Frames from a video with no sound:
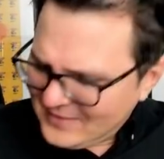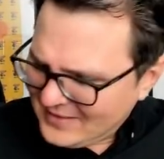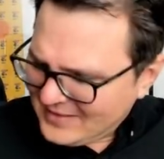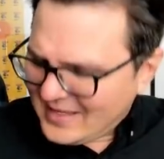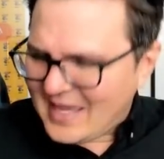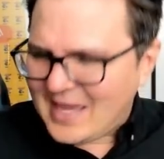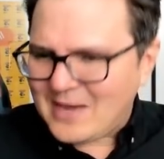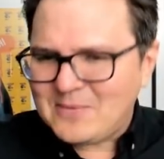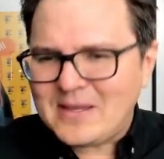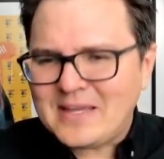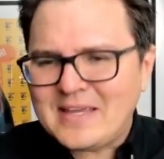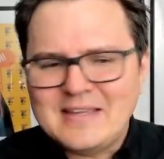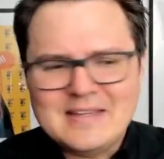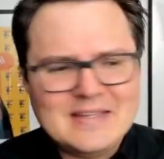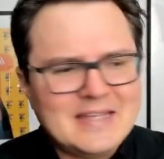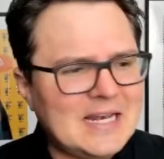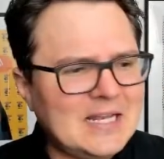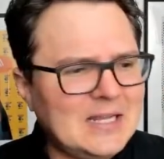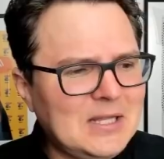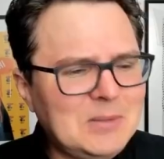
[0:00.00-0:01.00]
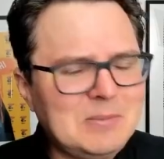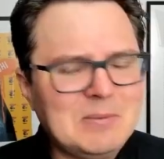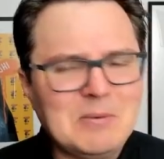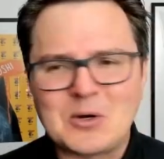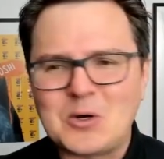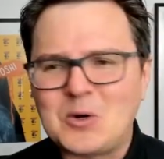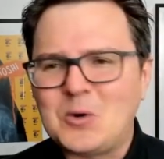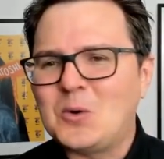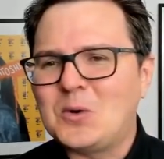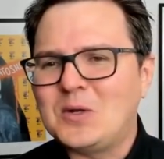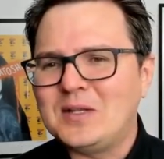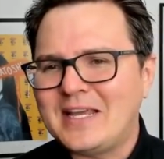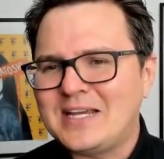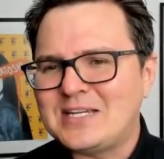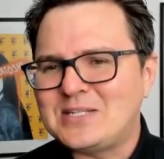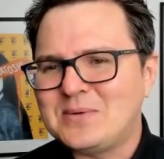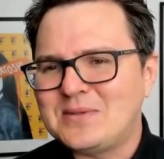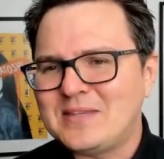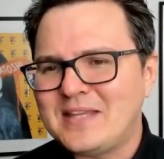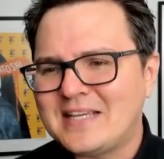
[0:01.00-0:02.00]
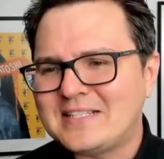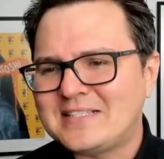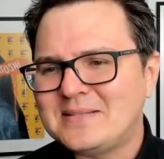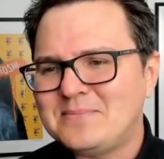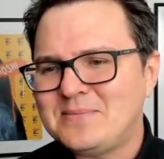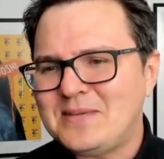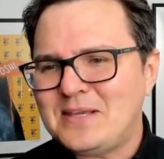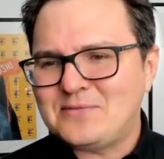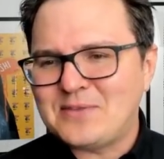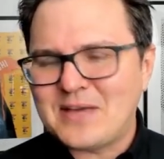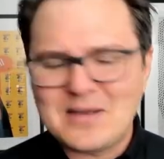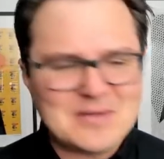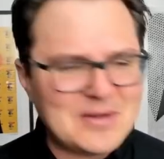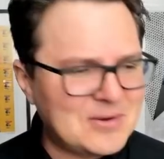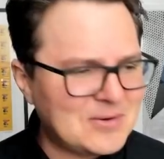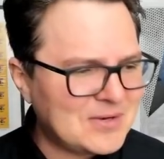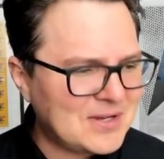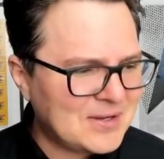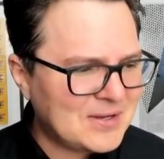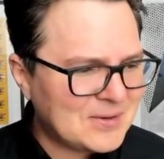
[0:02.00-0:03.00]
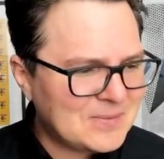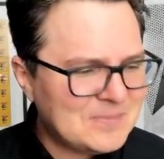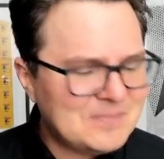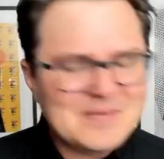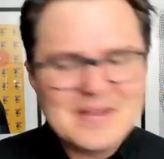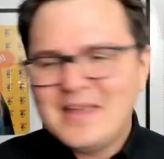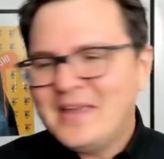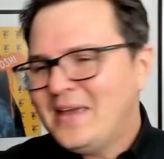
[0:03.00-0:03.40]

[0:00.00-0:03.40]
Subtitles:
Can't we get a little bit more correlation with the S&P 500 here?